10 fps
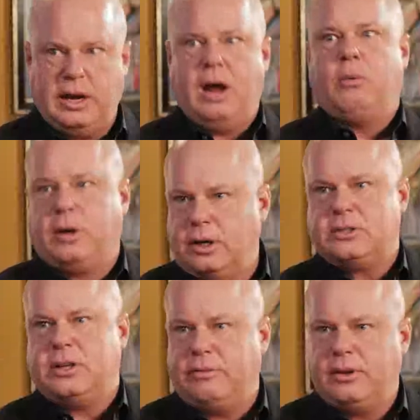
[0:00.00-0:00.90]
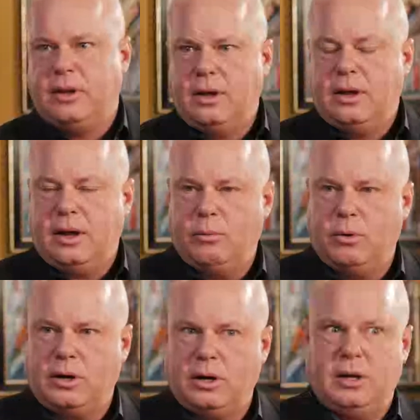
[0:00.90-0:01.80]
now we're going to shift, and
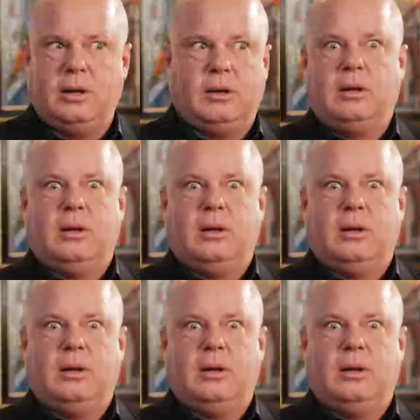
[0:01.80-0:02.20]
we're going to,